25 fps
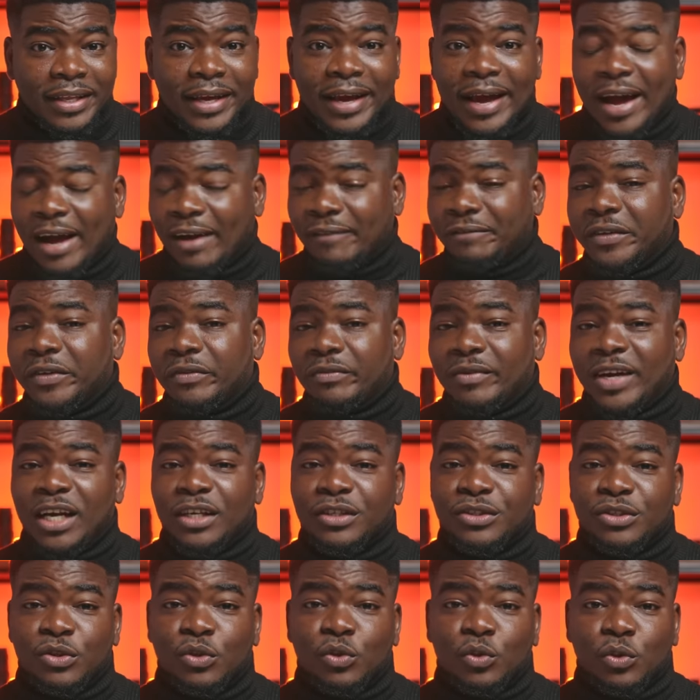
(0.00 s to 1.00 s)
they have the
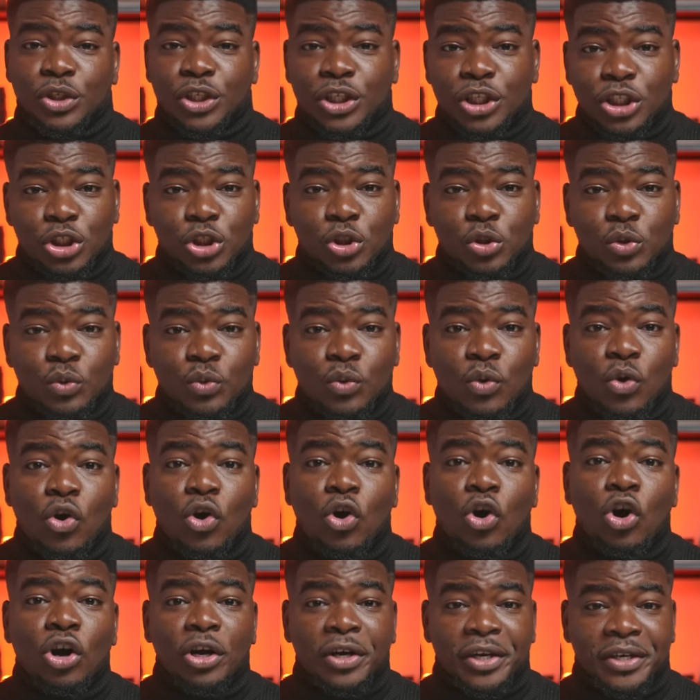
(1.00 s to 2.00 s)
right to issue
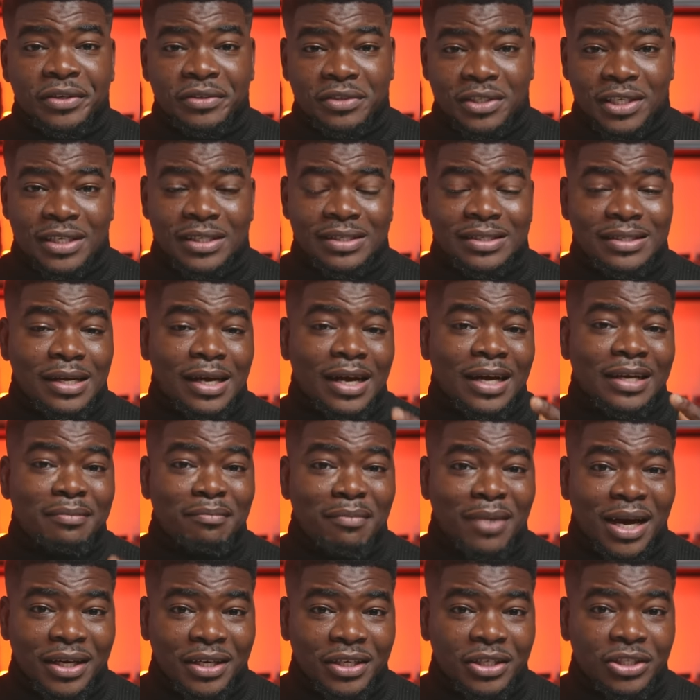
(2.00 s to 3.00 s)
or create and
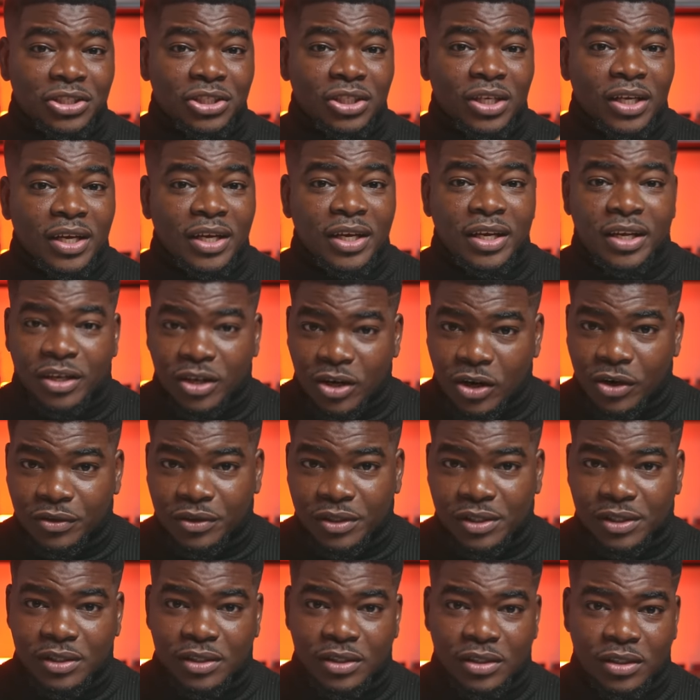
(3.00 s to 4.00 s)
manage a
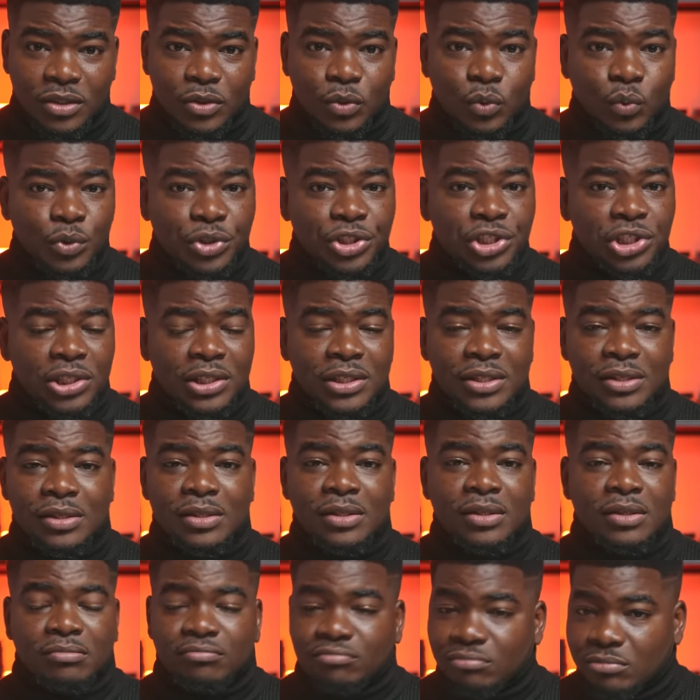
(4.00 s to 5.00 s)
currency, which
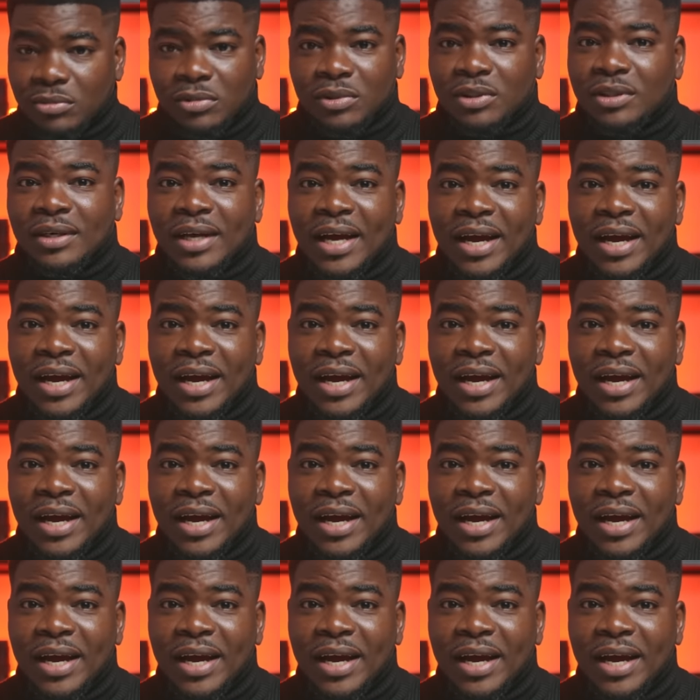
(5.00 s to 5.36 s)
is the